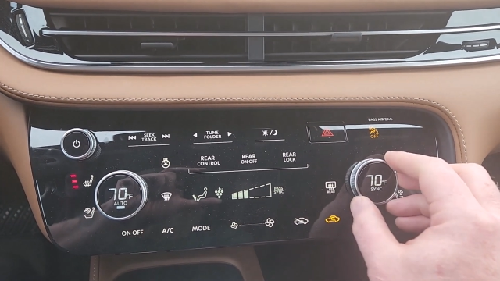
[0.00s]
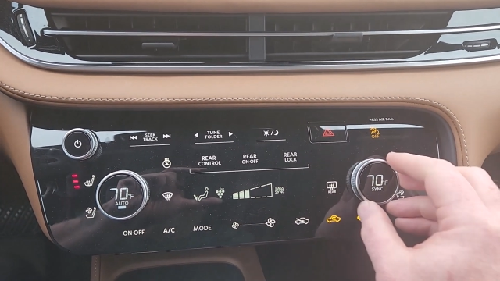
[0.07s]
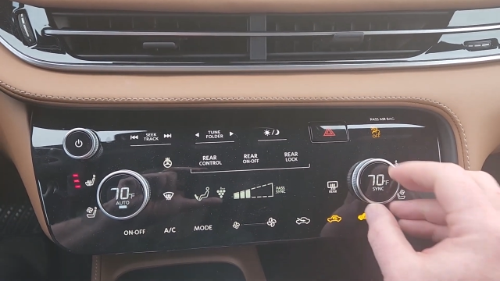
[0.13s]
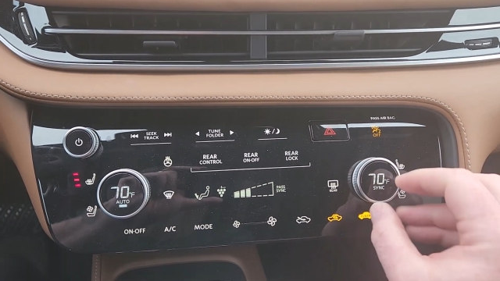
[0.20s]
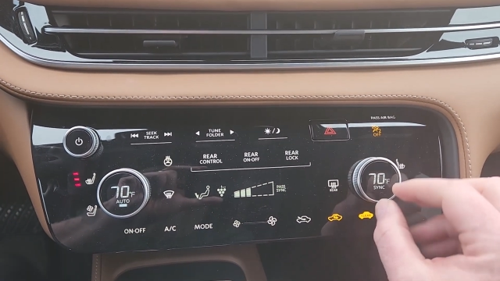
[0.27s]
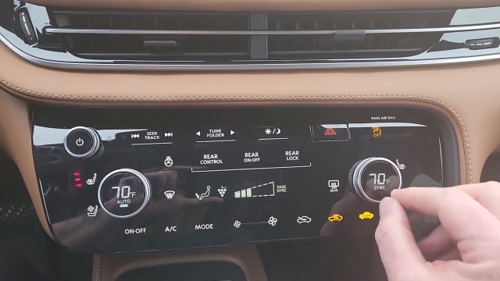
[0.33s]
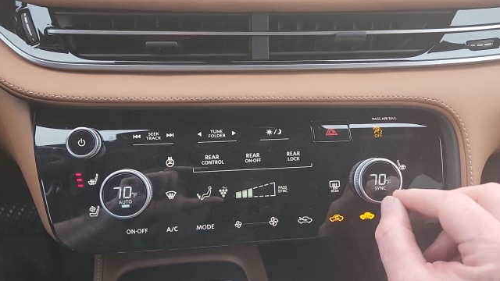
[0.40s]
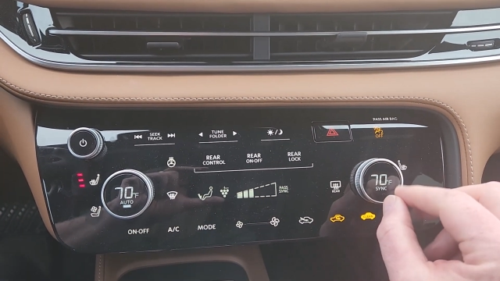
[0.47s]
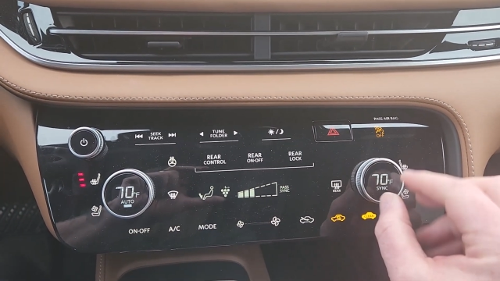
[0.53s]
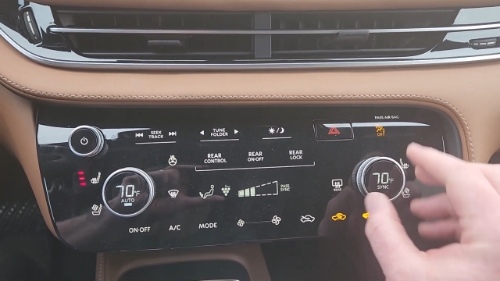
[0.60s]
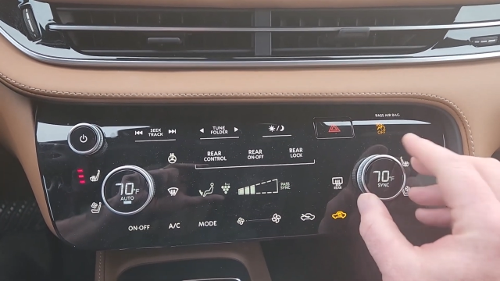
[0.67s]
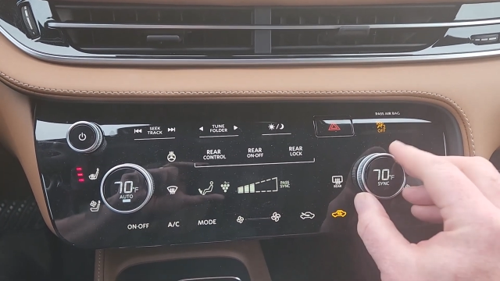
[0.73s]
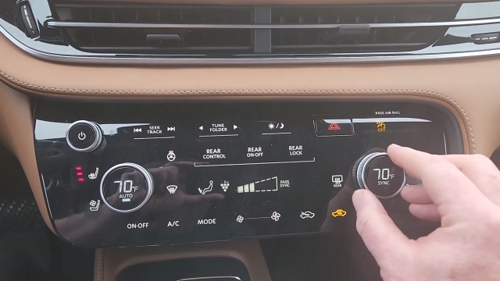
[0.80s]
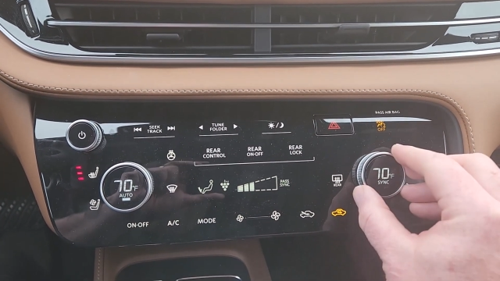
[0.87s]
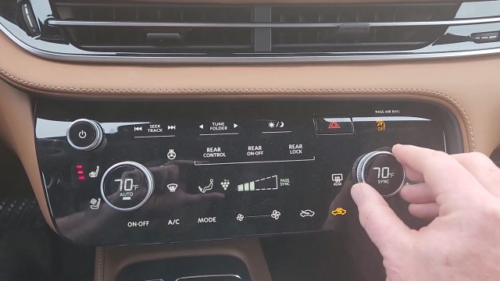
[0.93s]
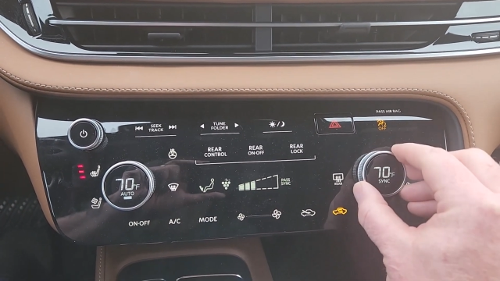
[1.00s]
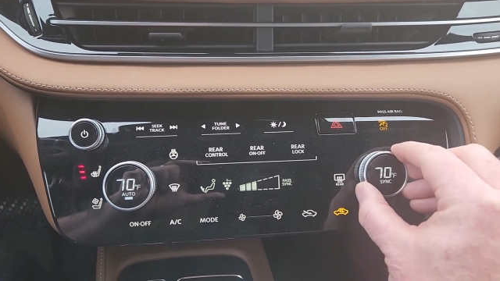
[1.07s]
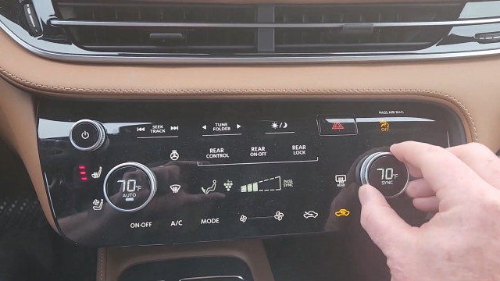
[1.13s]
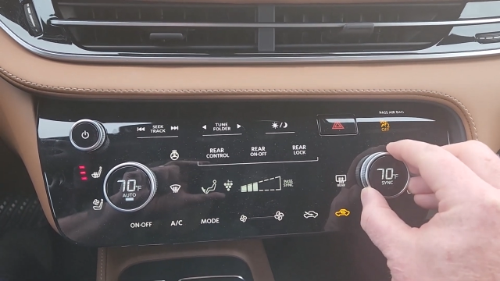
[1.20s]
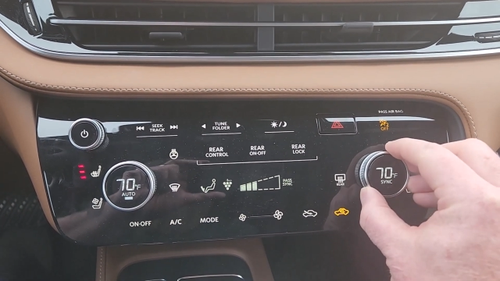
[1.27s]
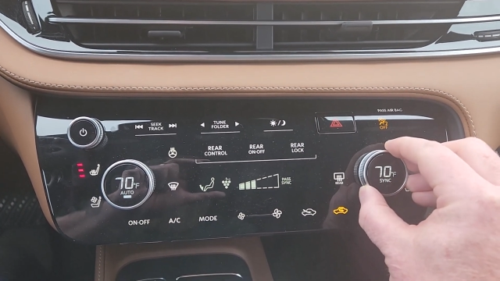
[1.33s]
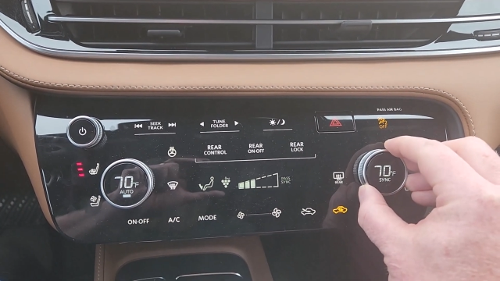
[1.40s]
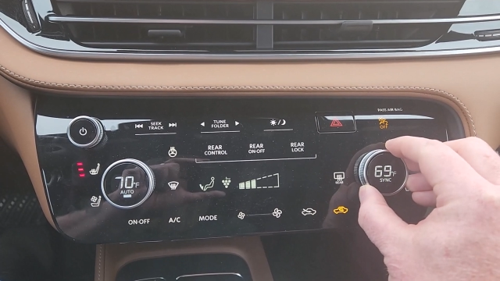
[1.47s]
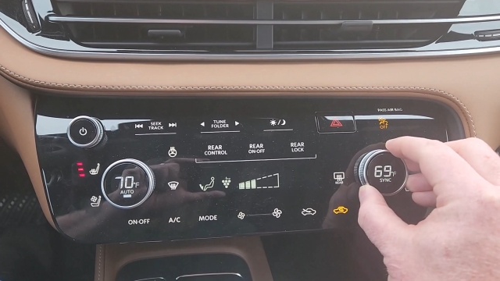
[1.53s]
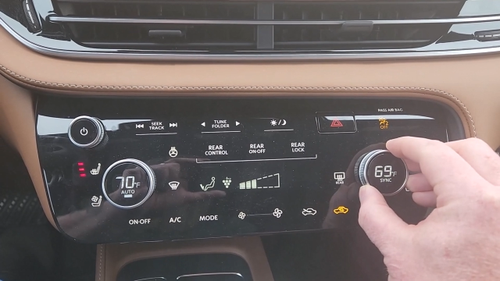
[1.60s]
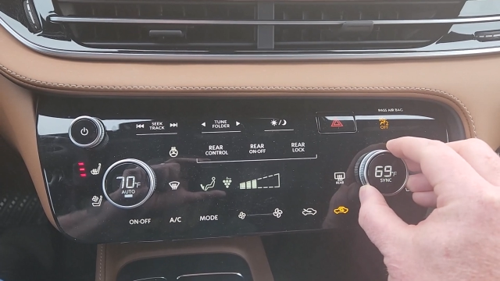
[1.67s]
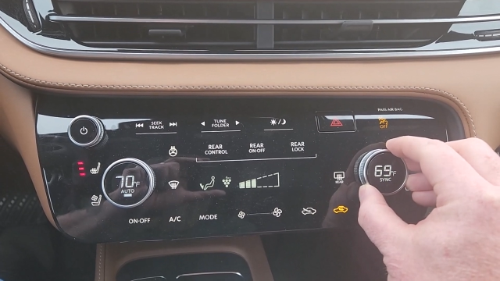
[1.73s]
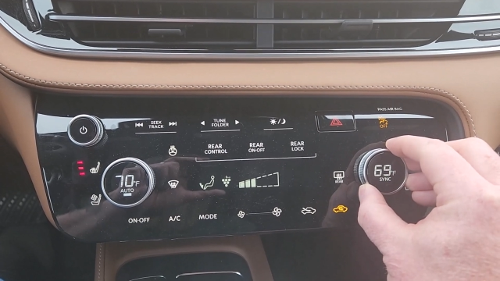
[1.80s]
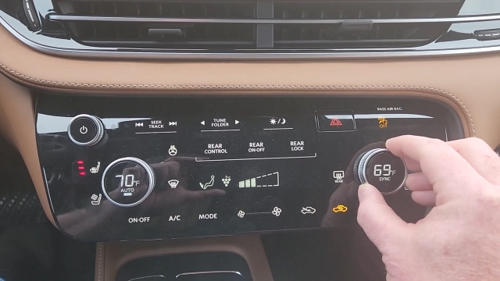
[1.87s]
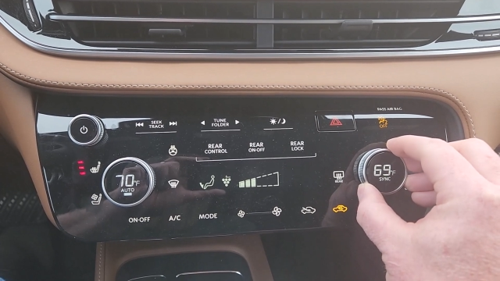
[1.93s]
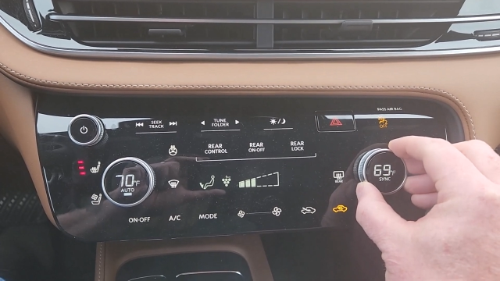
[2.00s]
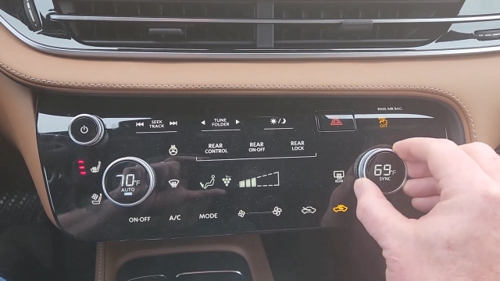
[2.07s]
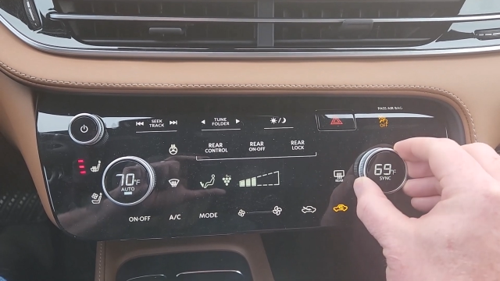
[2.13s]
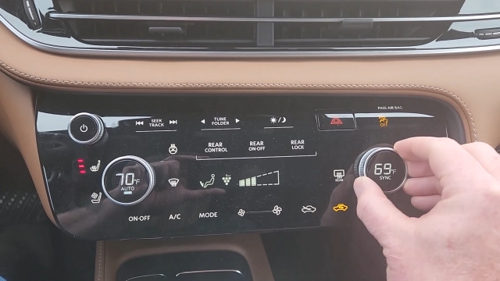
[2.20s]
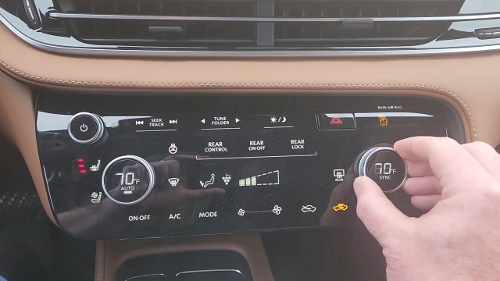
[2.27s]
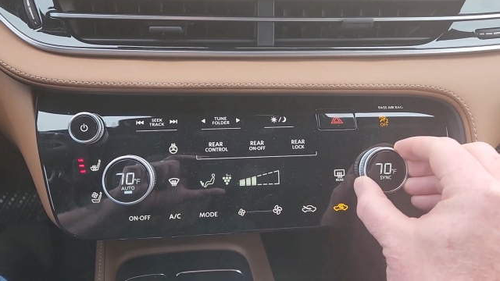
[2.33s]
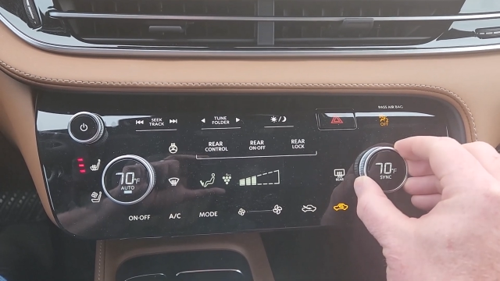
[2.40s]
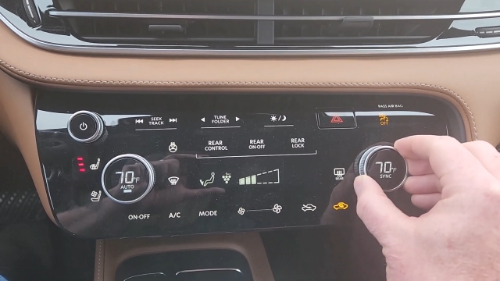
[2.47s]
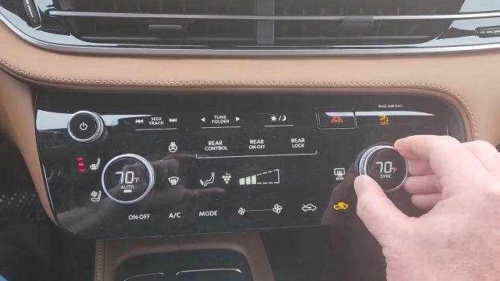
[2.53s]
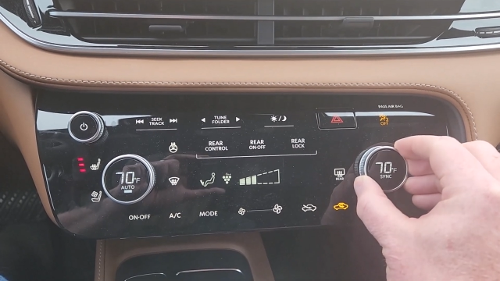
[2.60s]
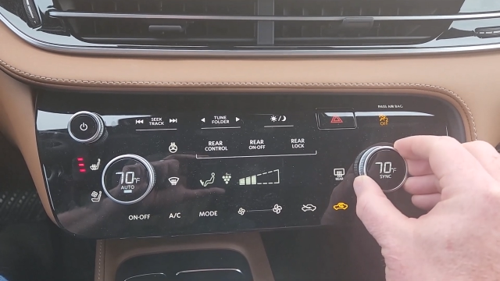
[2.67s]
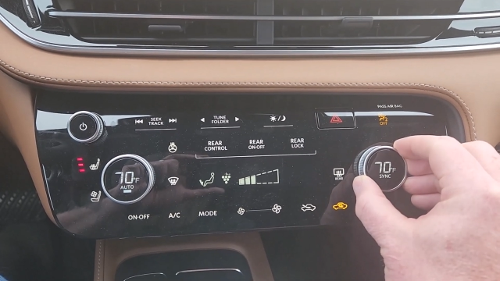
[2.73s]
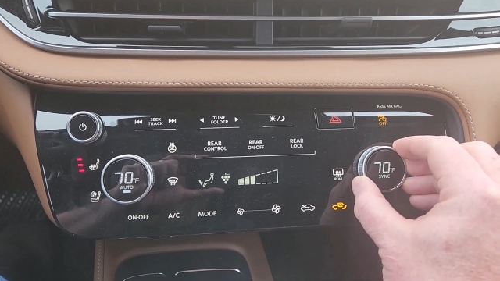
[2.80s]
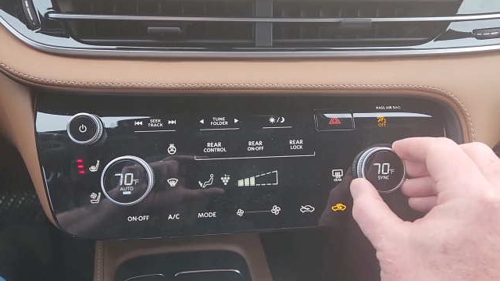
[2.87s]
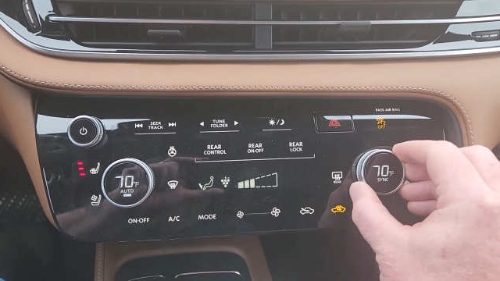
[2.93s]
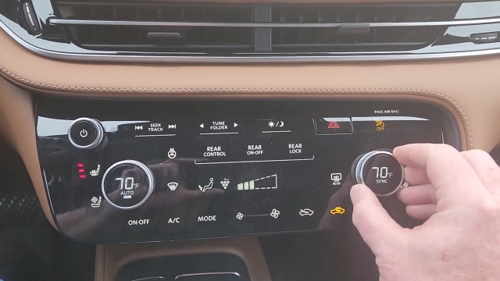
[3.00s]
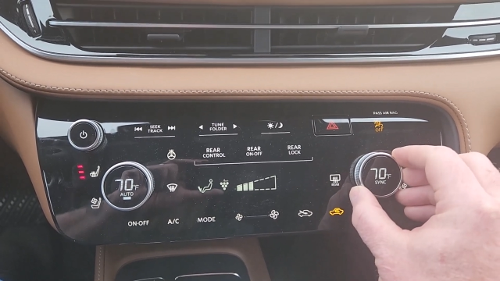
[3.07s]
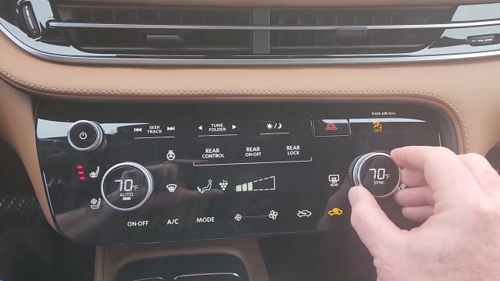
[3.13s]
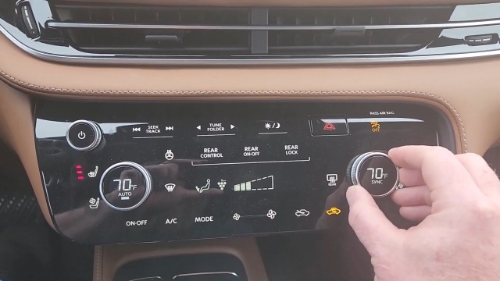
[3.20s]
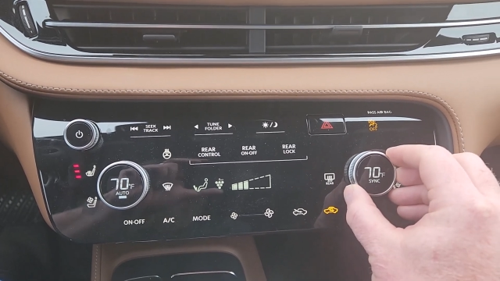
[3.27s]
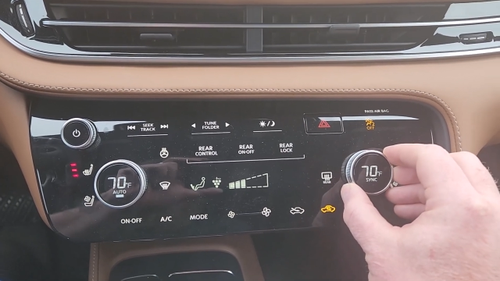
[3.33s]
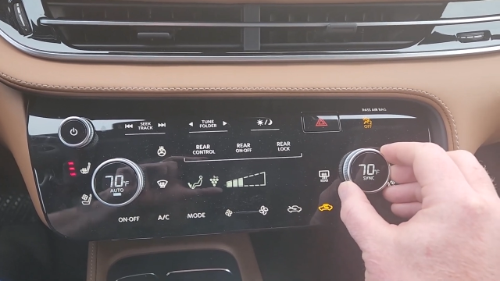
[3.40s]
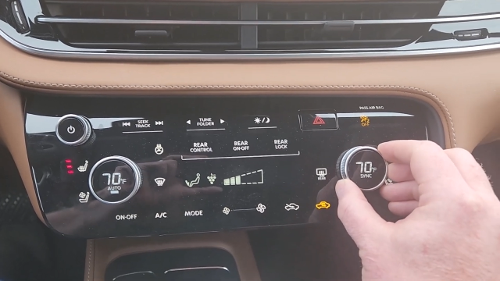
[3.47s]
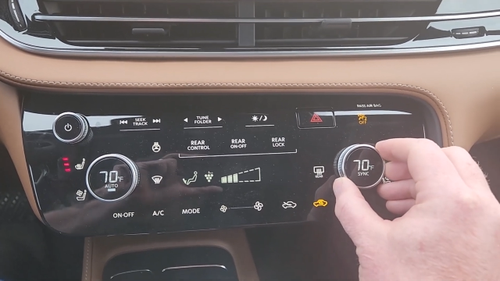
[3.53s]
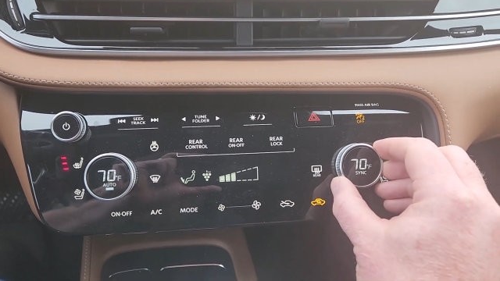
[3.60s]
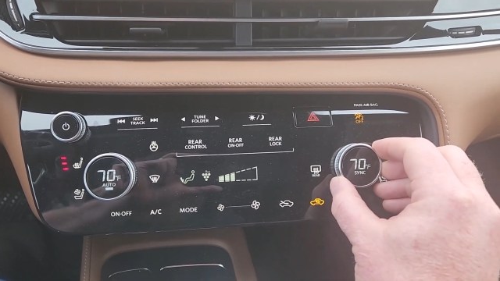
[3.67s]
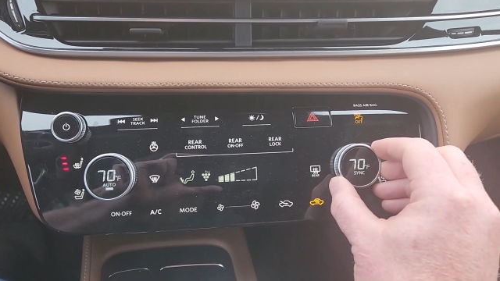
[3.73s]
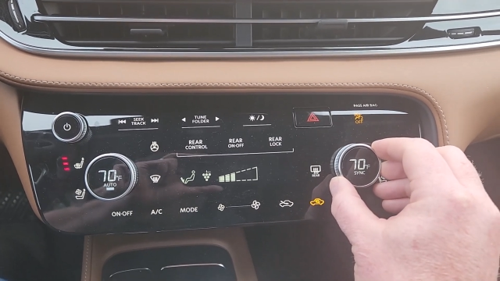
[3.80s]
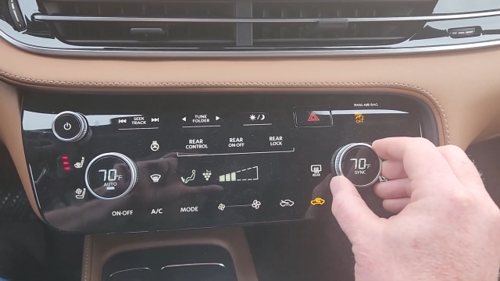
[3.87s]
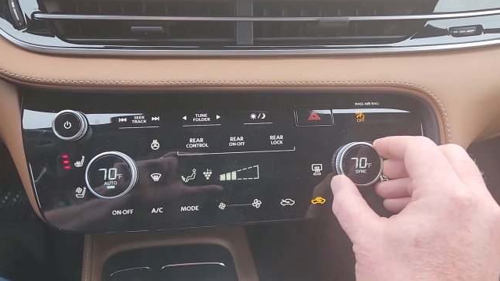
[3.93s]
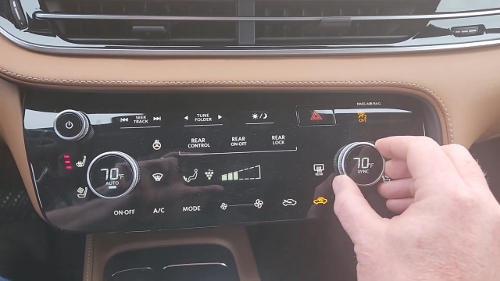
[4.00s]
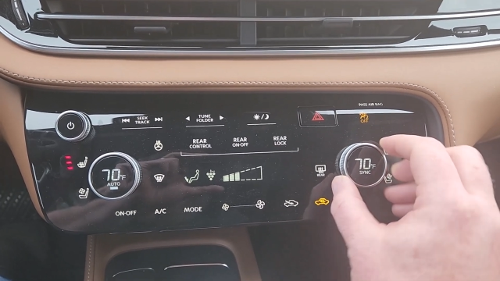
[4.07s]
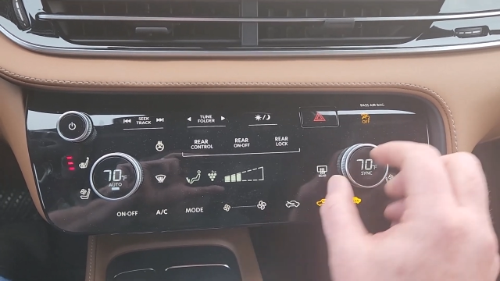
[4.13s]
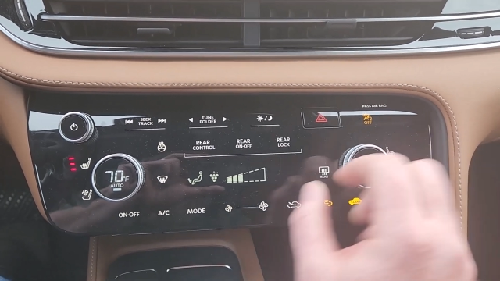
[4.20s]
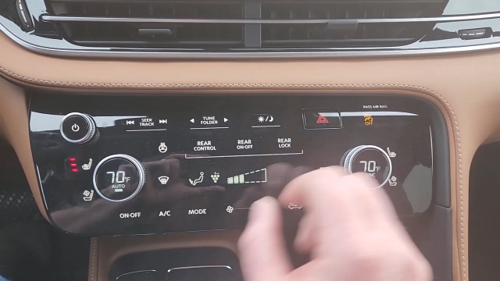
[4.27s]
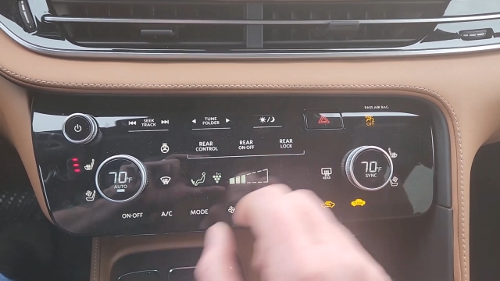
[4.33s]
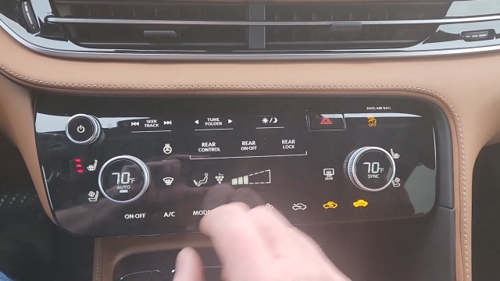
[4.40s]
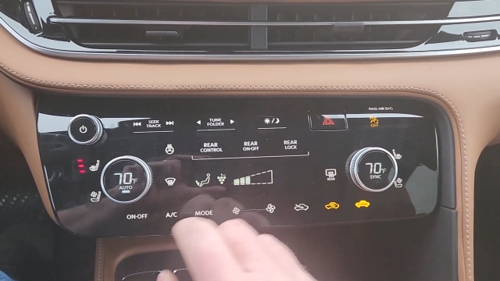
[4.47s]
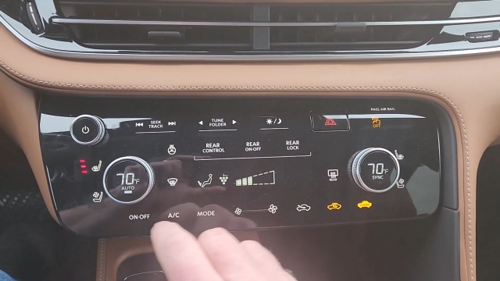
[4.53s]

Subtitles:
Nobody's mouth can be seen.